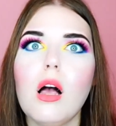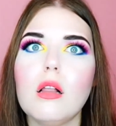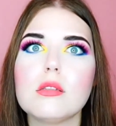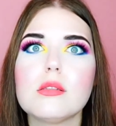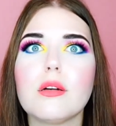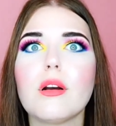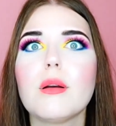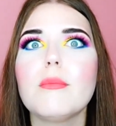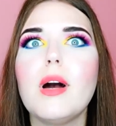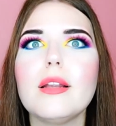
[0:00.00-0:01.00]
I'll start
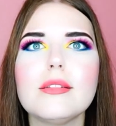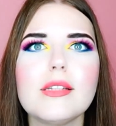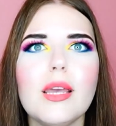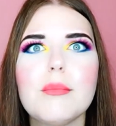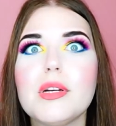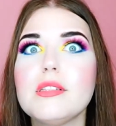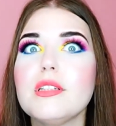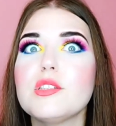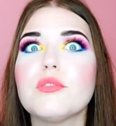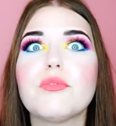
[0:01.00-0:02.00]
on Monday.
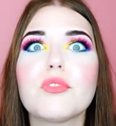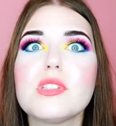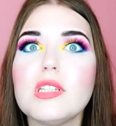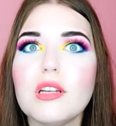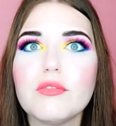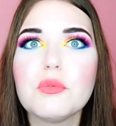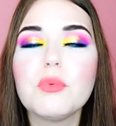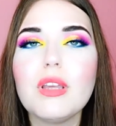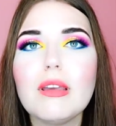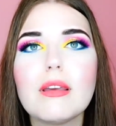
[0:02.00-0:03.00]
Monday is the first day of the
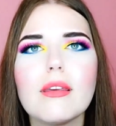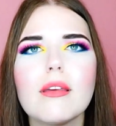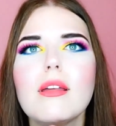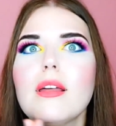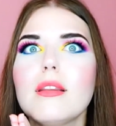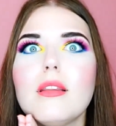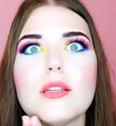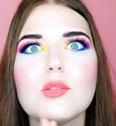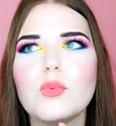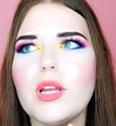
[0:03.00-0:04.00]
week.
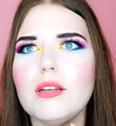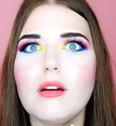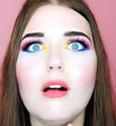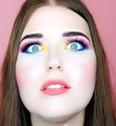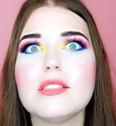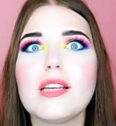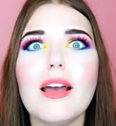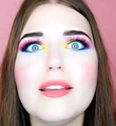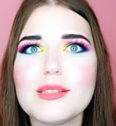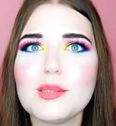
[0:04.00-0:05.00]
That's when all the
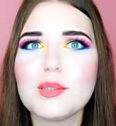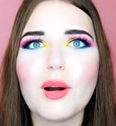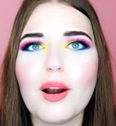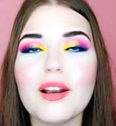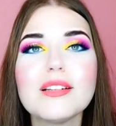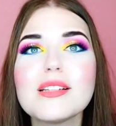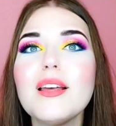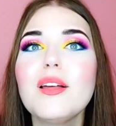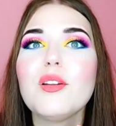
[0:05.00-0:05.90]
diets start.